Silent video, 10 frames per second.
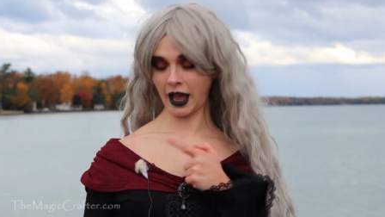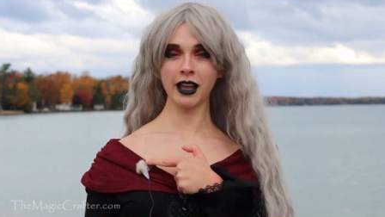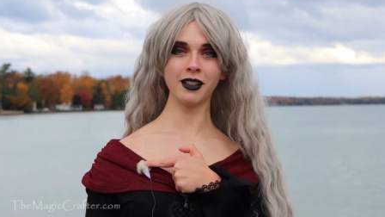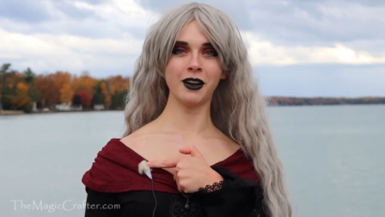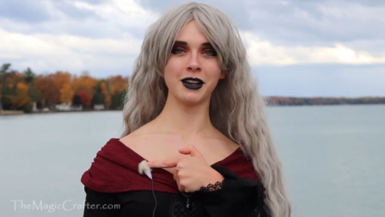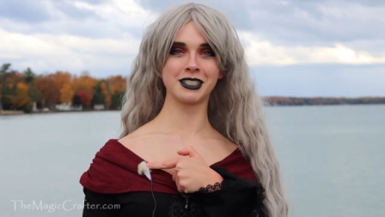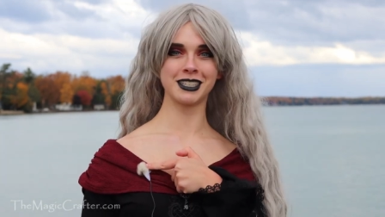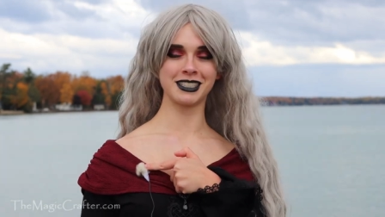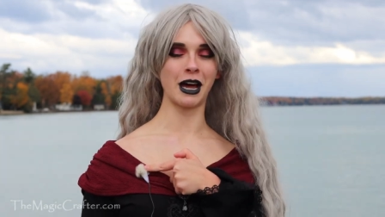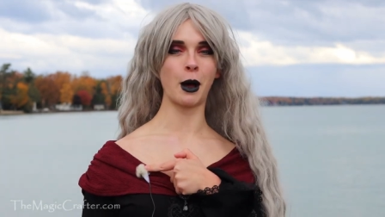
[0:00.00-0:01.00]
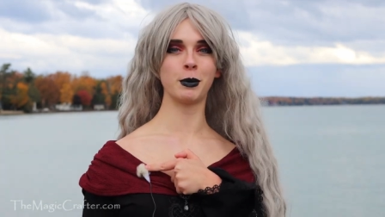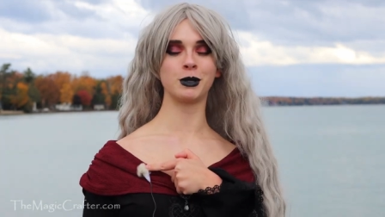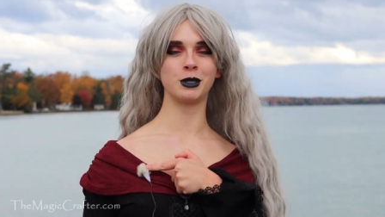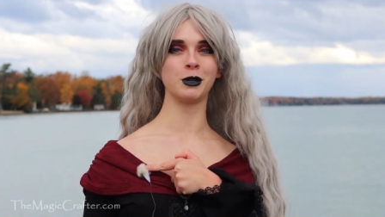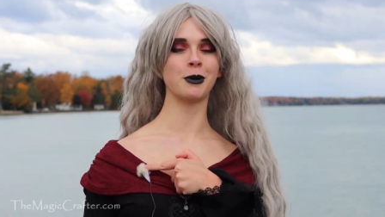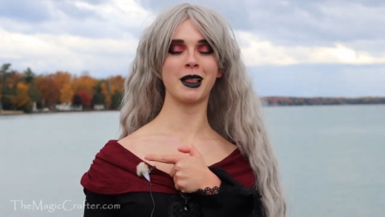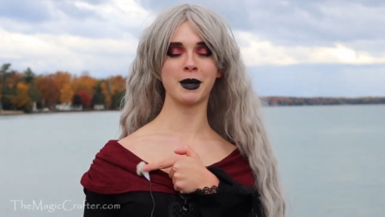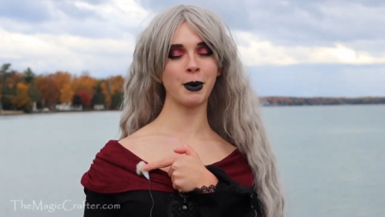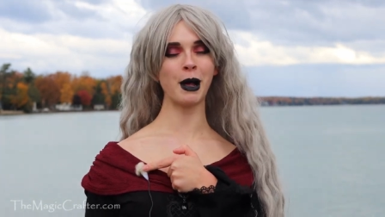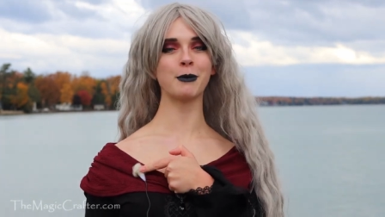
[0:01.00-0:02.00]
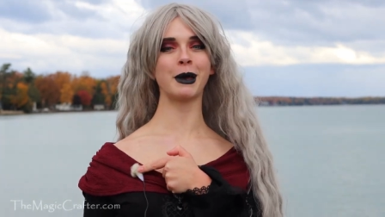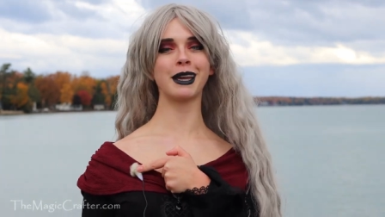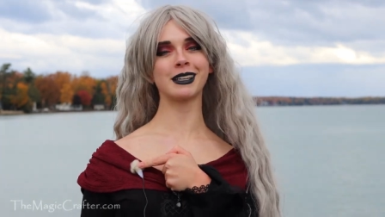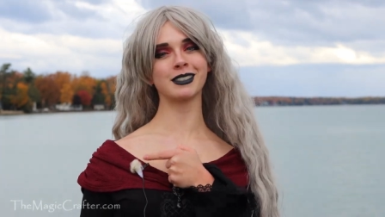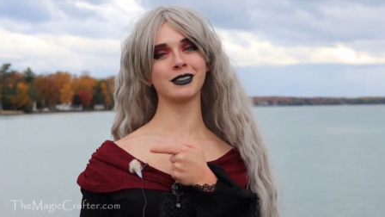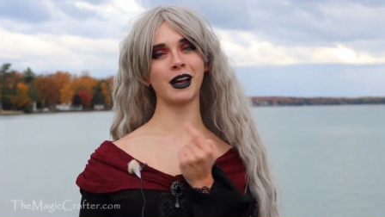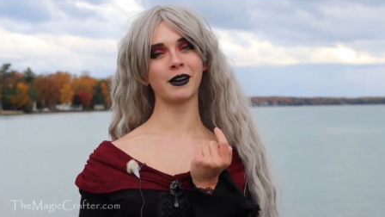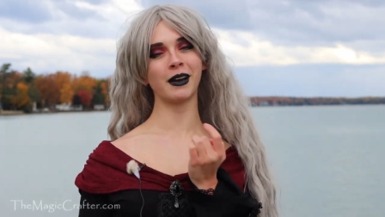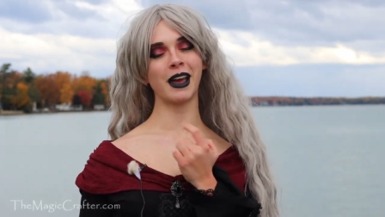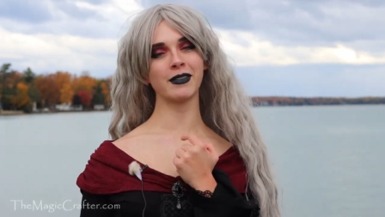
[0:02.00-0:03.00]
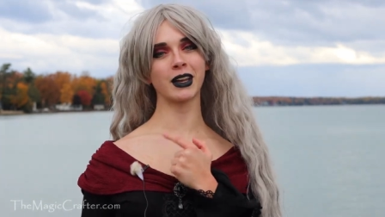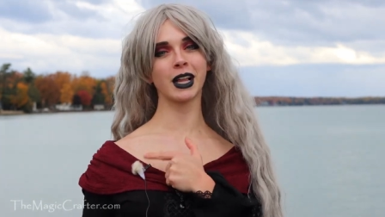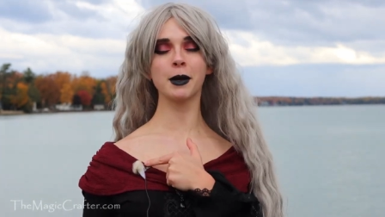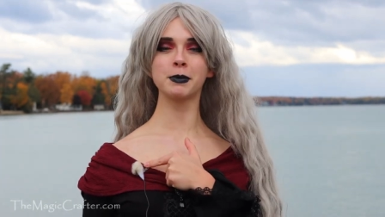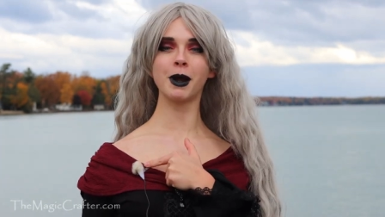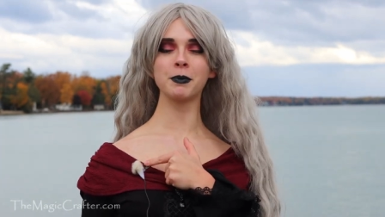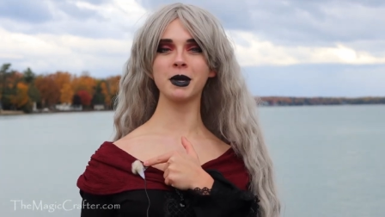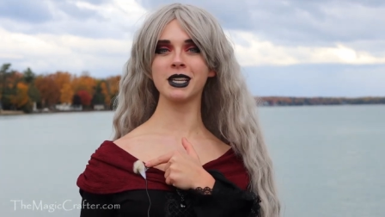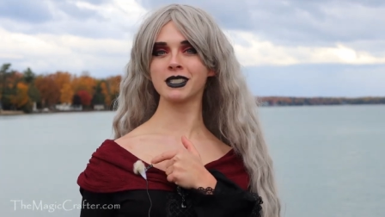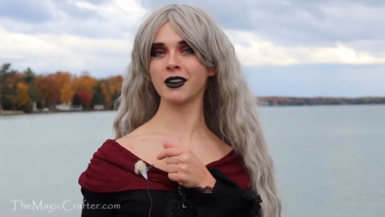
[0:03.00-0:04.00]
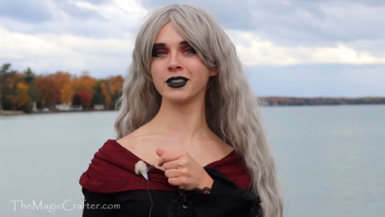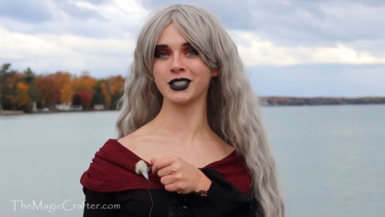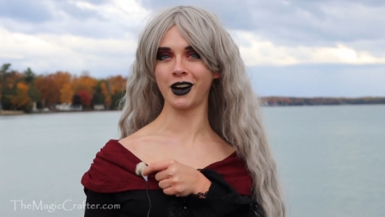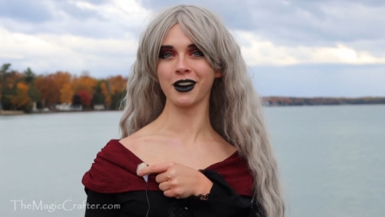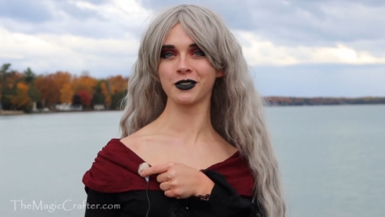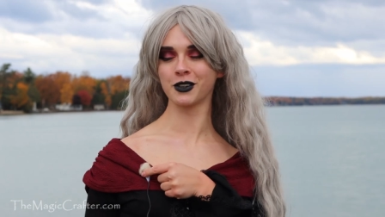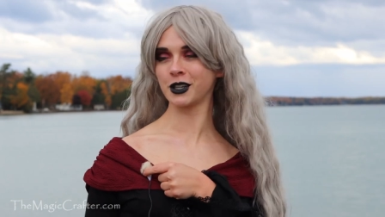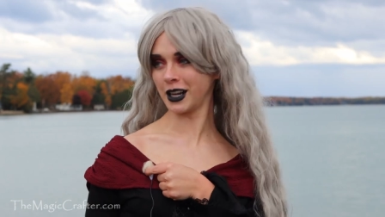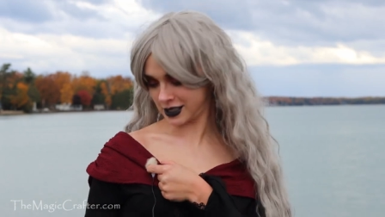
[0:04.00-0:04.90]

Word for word: I lost the top to my lapel mic, so now I have a clumped up piece of dog fur